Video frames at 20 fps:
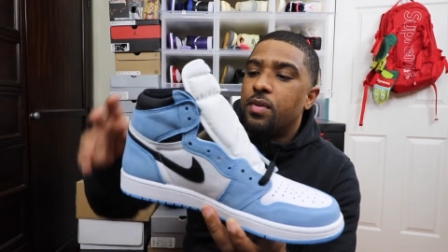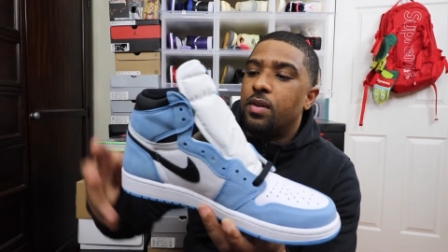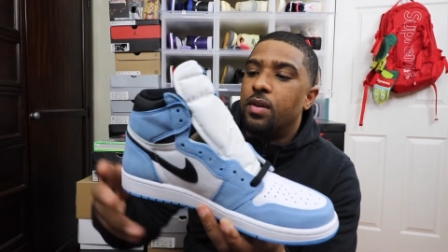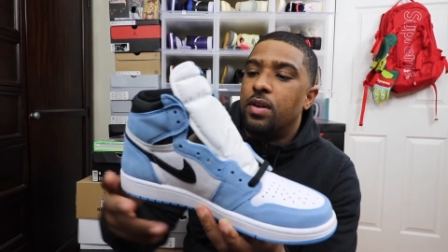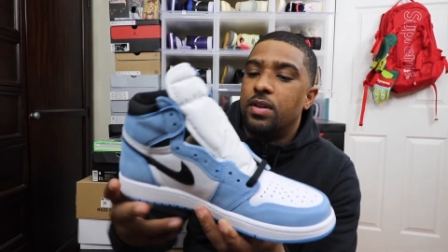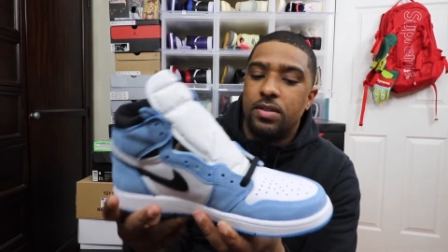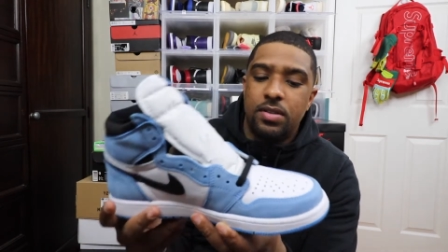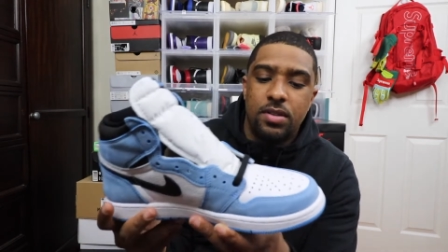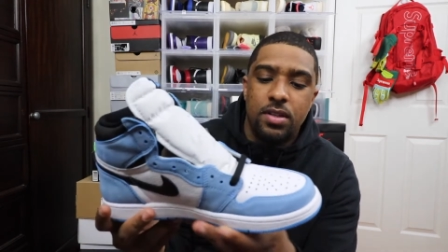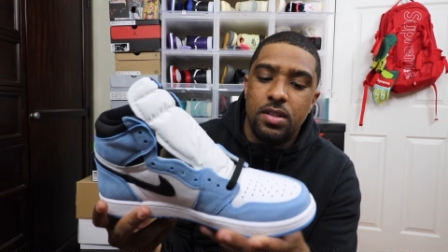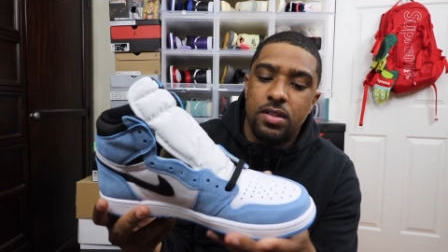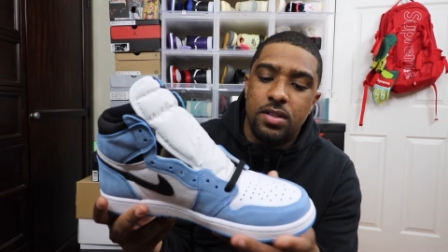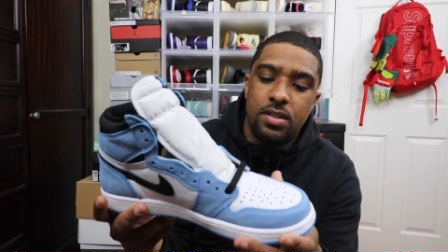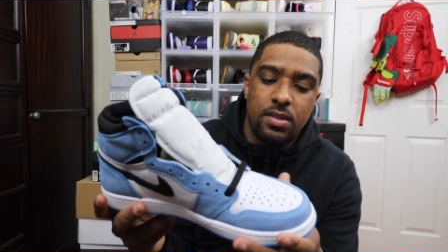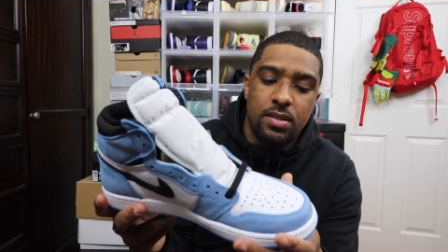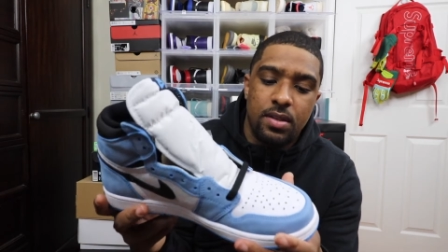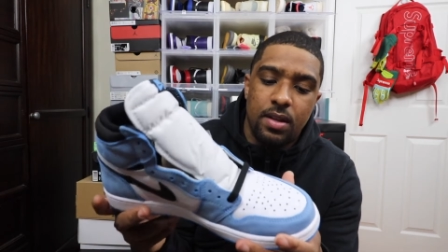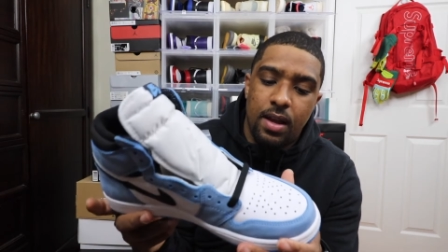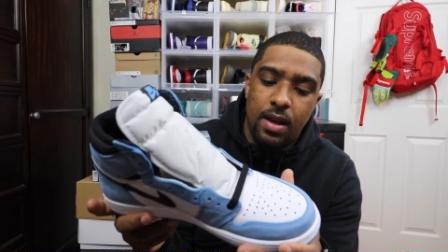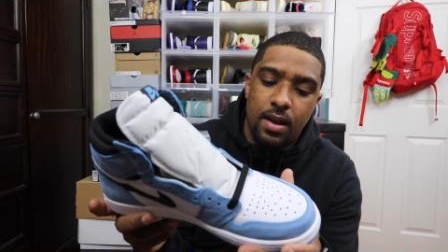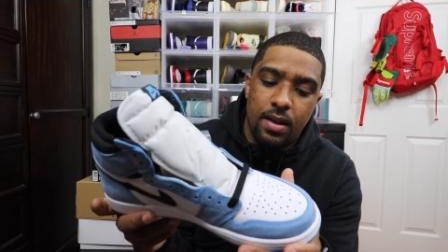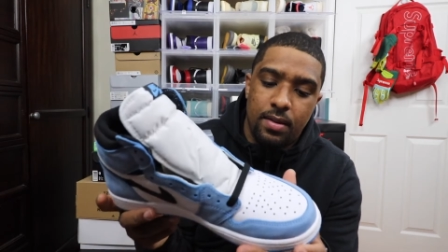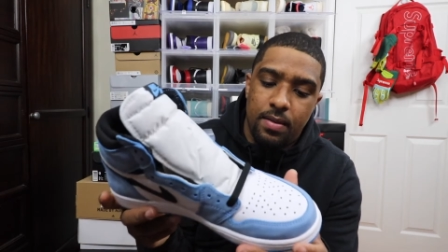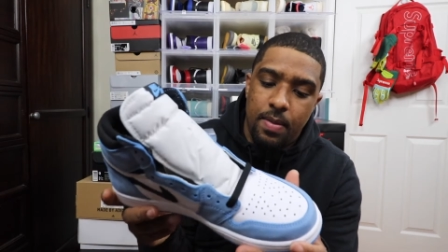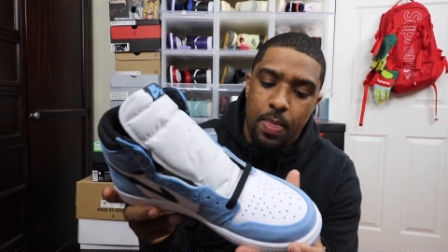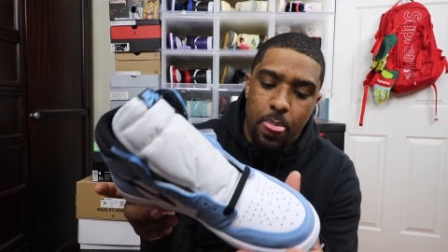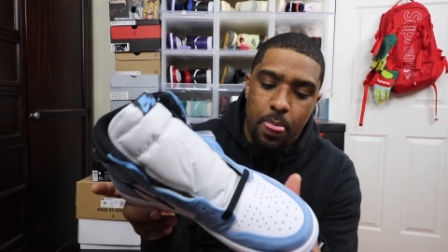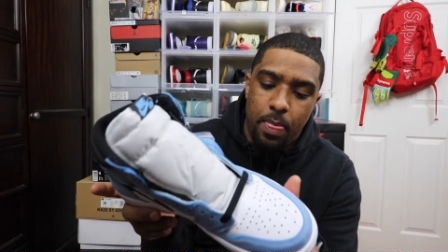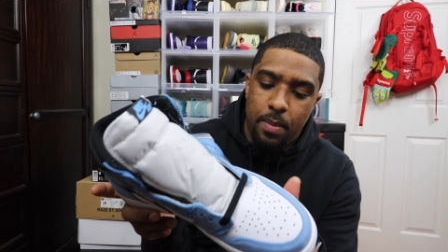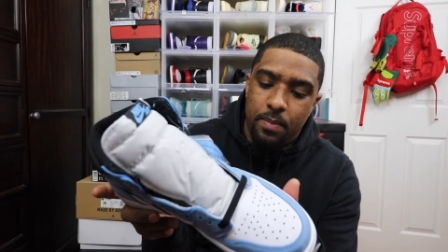is just
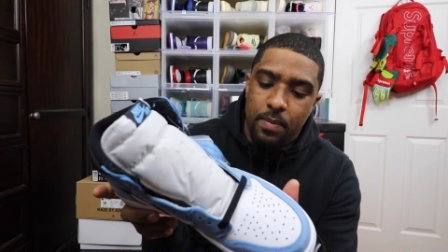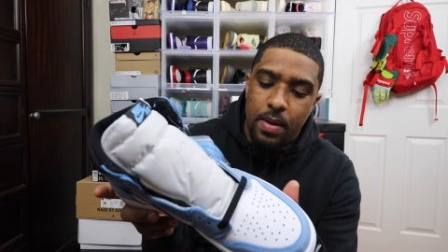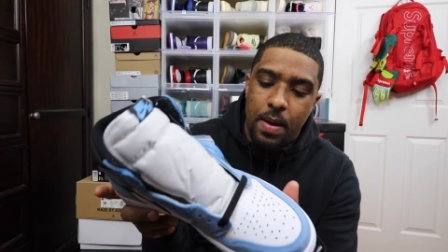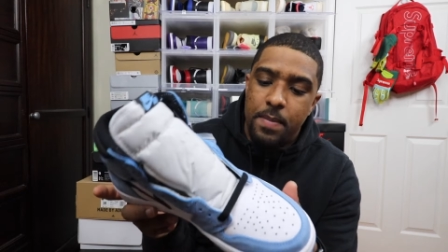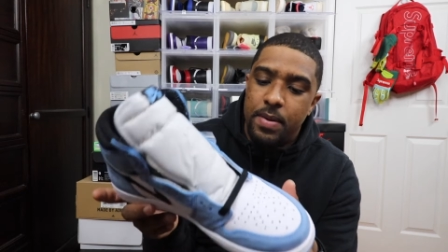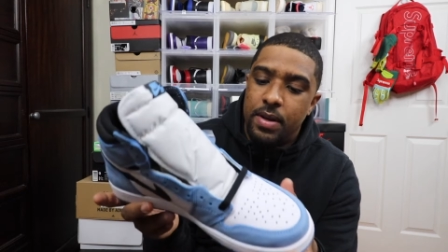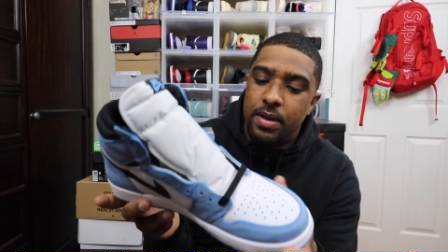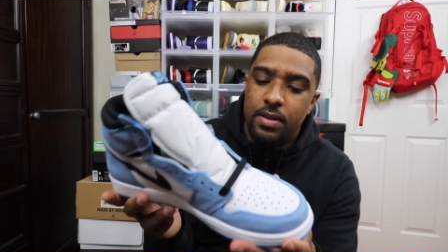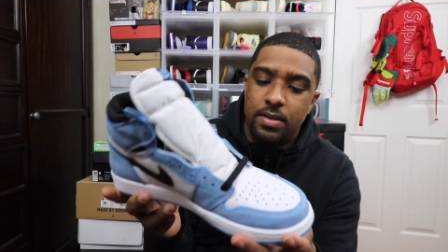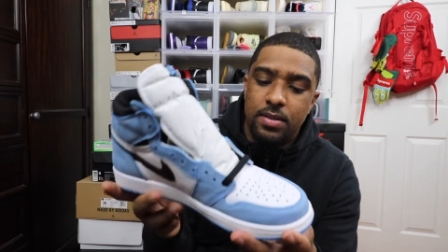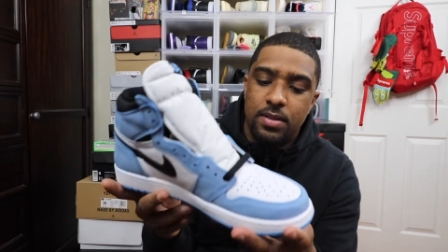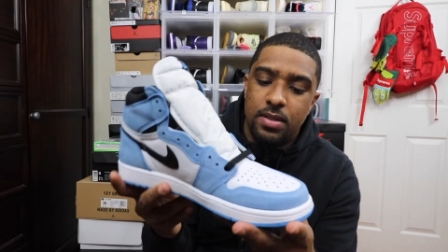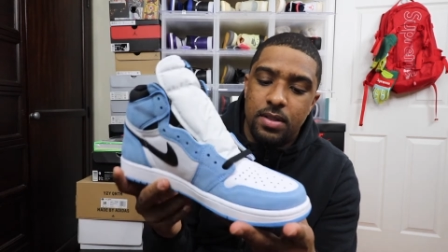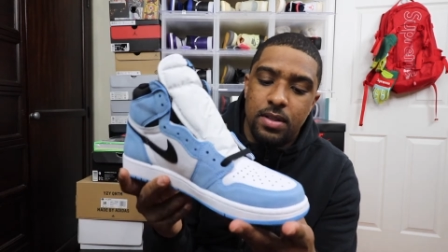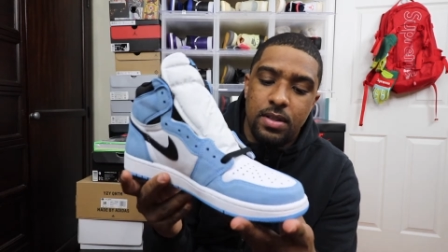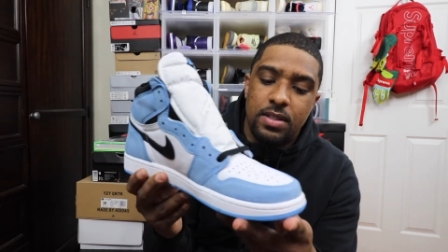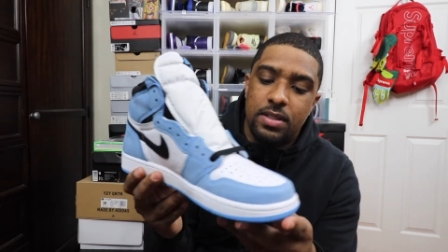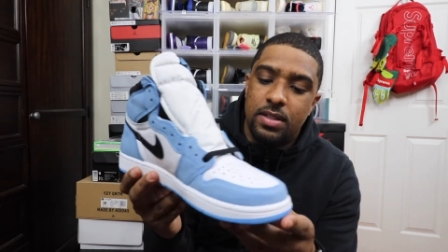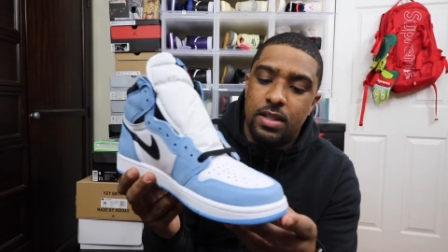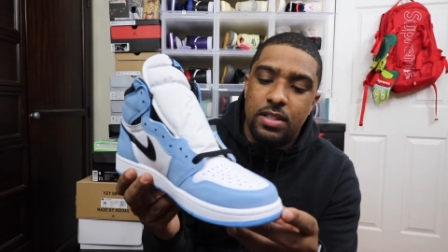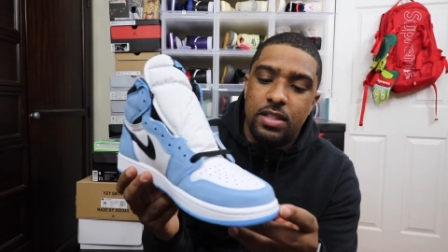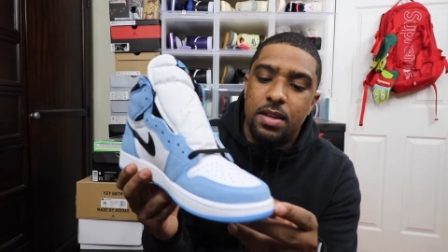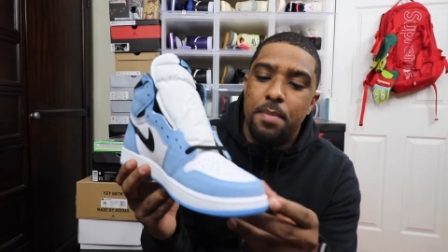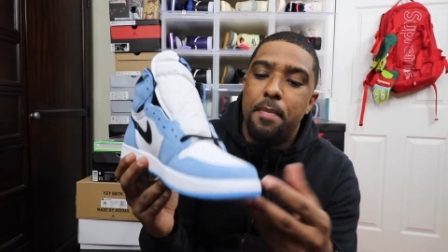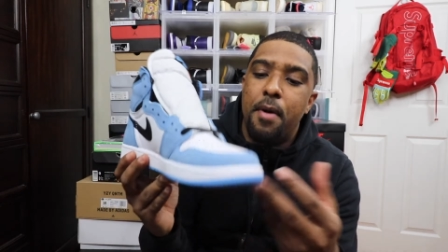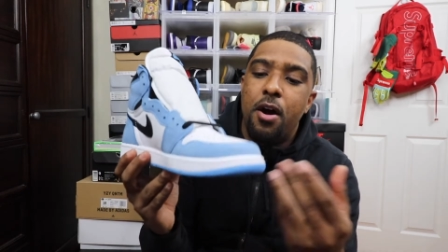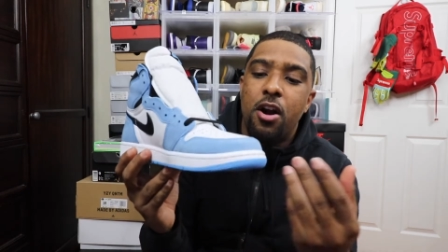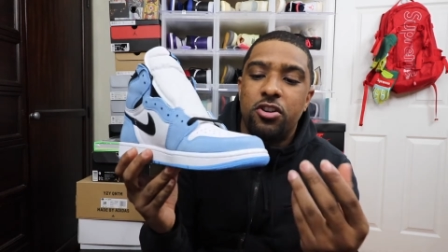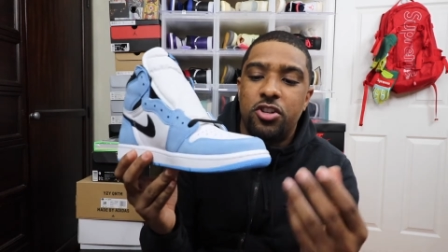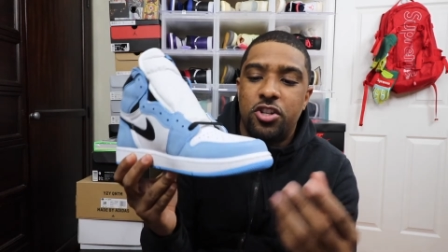I mean, it's it's it's a
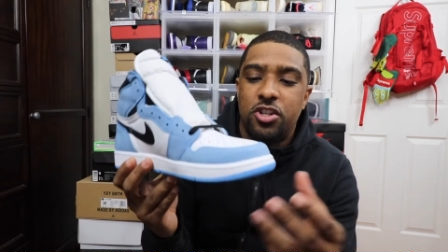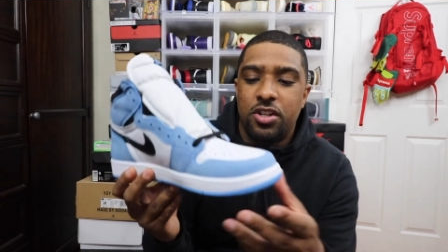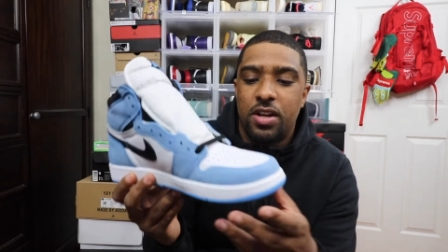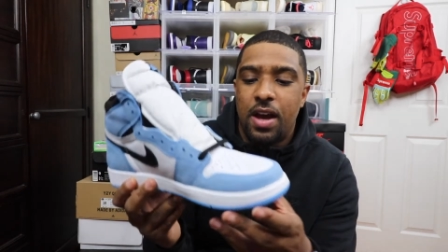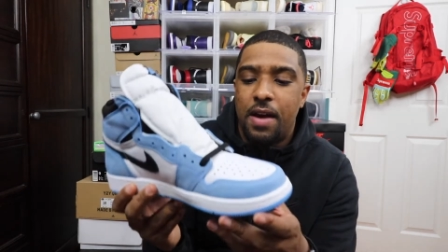March.